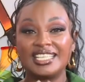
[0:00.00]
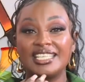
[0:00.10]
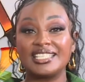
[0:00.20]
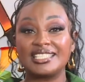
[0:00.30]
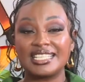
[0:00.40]

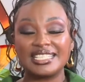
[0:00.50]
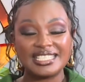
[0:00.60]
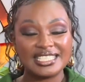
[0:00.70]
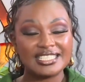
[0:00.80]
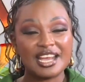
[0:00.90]
It is
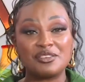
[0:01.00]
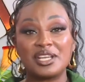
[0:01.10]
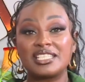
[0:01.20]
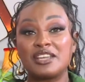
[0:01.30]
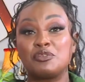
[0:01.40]
indeed a
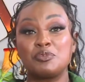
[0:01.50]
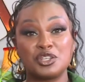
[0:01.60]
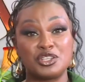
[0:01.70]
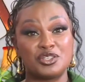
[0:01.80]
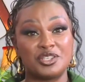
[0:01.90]
right
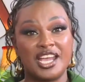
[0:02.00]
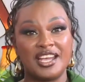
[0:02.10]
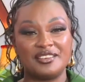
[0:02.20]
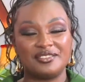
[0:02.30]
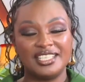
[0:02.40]
everybody should
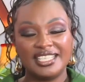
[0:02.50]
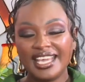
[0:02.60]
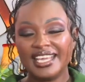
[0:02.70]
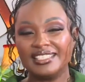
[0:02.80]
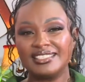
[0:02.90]
have.
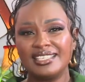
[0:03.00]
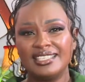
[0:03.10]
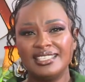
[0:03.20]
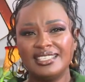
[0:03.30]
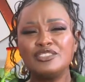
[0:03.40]
And
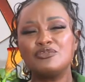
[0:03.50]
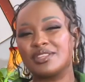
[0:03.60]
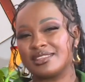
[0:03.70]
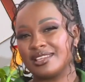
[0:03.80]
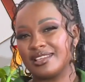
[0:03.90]
let's
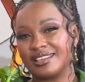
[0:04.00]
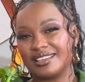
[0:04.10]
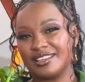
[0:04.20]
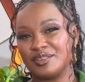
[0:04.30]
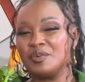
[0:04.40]
rethink,
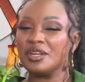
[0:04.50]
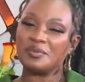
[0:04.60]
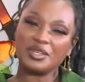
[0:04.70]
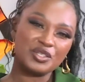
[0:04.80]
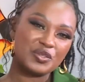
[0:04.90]
what are
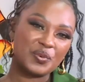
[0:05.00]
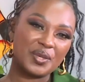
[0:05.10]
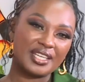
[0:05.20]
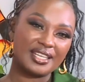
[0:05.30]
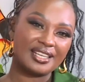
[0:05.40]
we
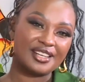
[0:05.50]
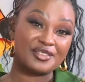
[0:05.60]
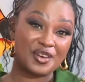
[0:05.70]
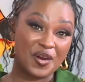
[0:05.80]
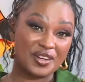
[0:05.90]
doing
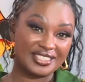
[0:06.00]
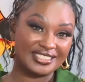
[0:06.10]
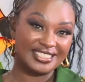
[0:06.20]
wrong?